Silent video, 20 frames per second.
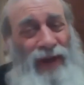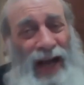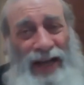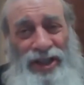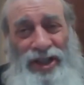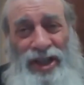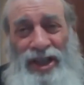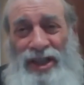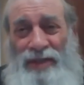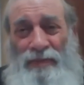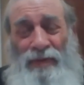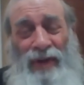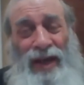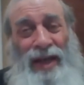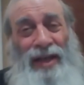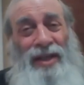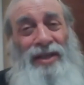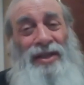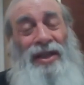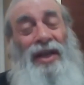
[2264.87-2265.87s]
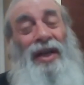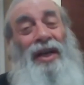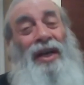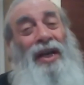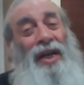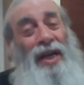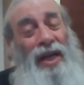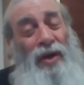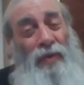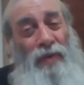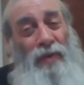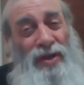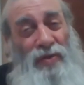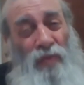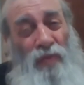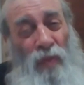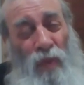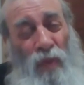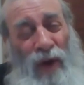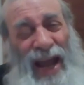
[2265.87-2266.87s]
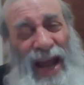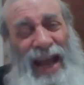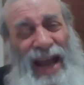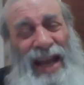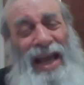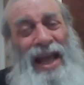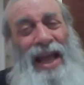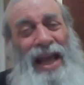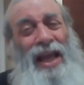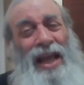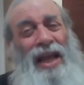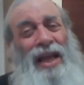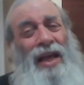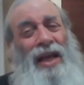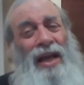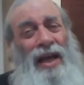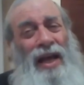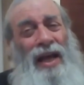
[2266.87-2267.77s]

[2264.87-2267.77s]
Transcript: Rashi explains, he was waiting